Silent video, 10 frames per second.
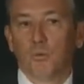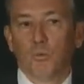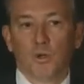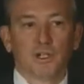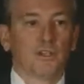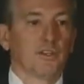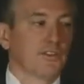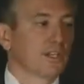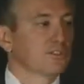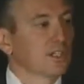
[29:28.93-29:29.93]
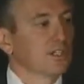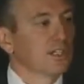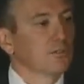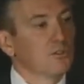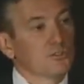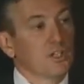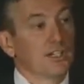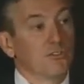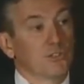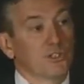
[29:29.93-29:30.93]
one of the things they did was
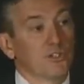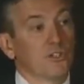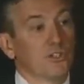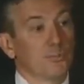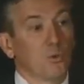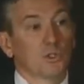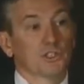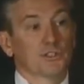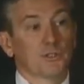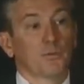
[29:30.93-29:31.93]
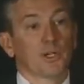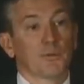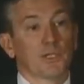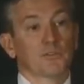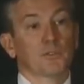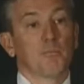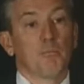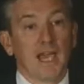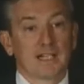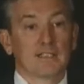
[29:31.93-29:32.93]
decide to return a portion of your premiums
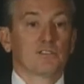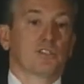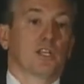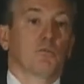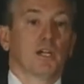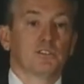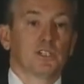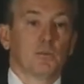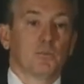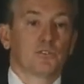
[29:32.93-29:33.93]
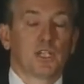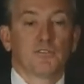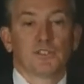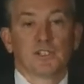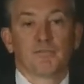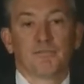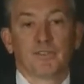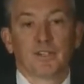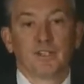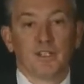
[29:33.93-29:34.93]
back to the statewide to help with safety.
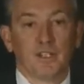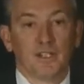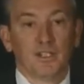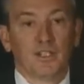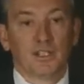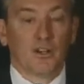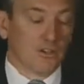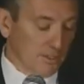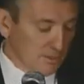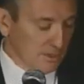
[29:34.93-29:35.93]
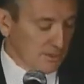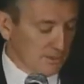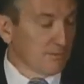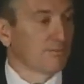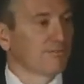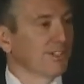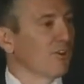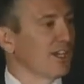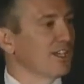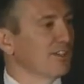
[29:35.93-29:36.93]
Now, earlier this
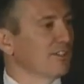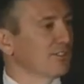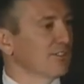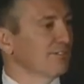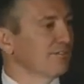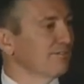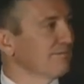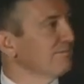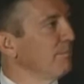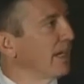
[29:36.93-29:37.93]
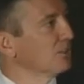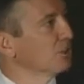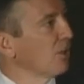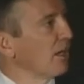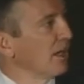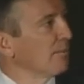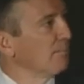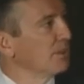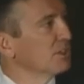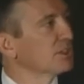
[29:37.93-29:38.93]
year, I did this back in July,
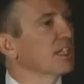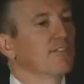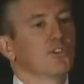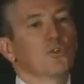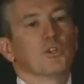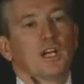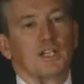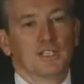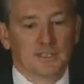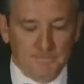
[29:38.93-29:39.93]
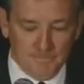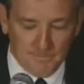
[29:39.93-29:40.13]
but just to give you an idea